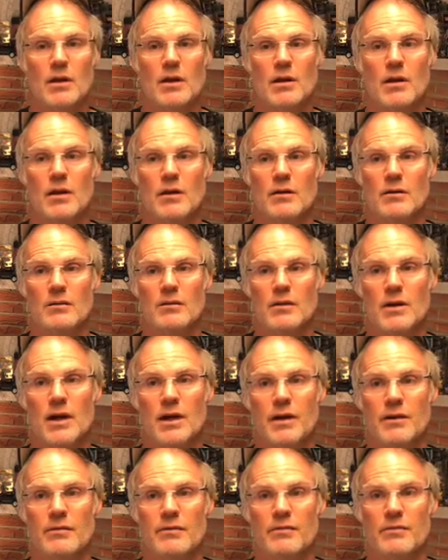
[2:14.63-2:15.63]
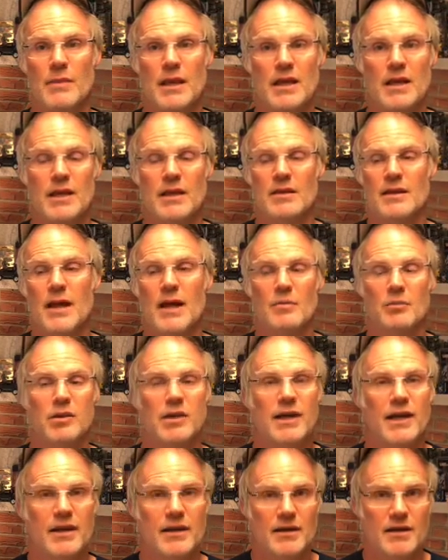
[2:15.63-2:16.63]
in kind of making that
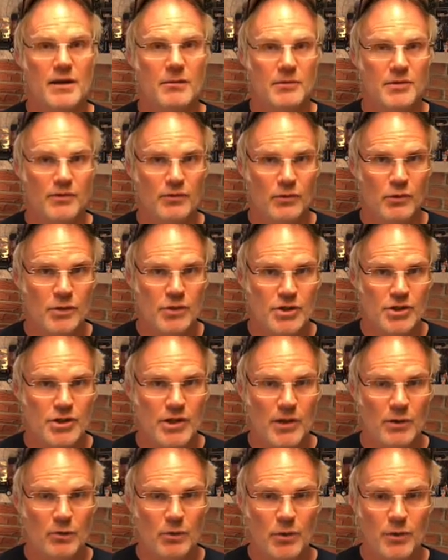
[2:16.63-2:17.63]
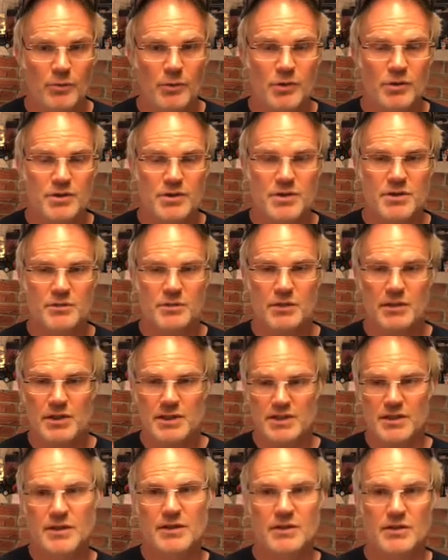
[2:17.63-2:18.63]
plan come to fruition at Wyrmroost is
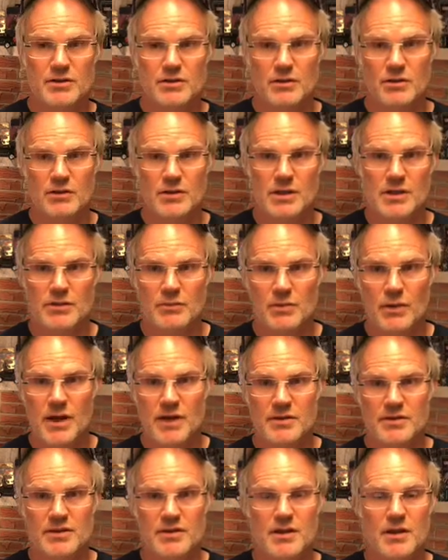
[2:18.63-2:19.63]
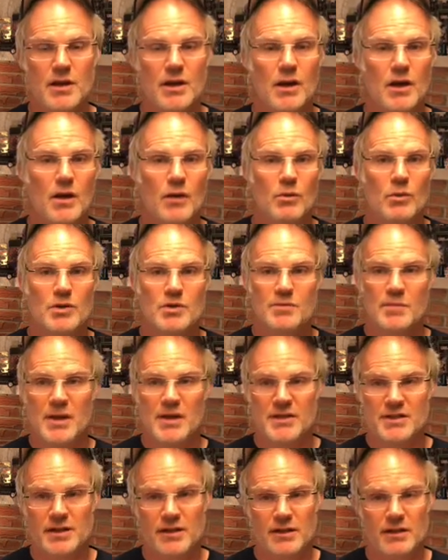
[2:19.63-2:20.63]
releasing this these wraiths which
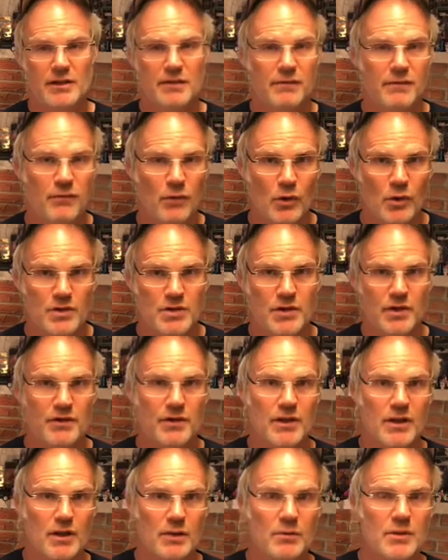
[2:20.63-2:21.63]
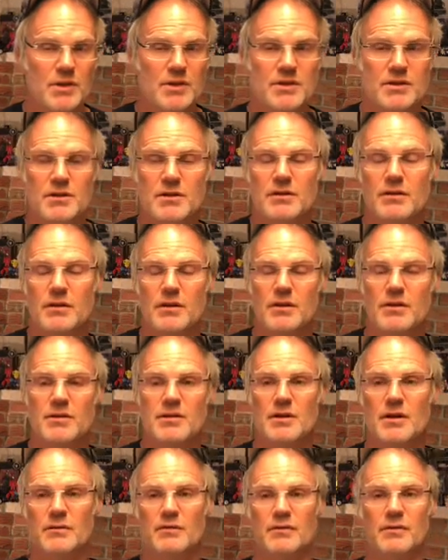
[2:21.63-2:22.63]
basically force all the humans and, and
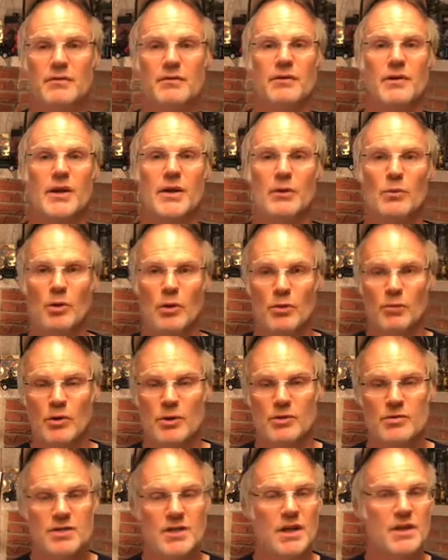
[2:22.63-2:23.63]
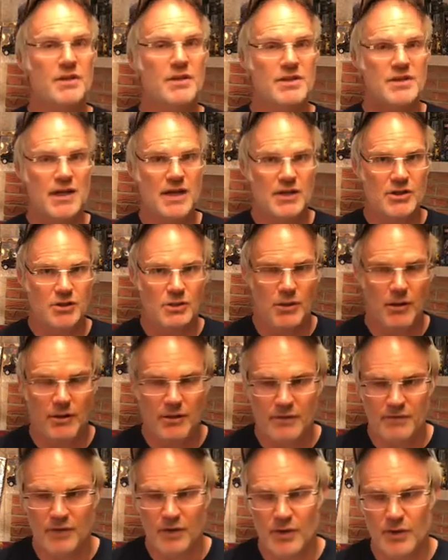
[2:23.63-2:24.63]
stuff to flee Wyrmroost and the sanctuary
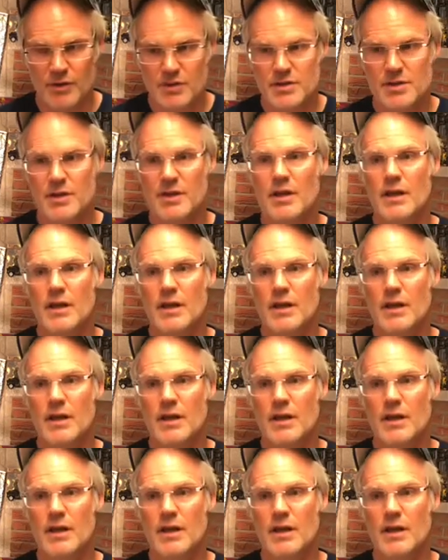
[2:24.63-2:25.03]
falls.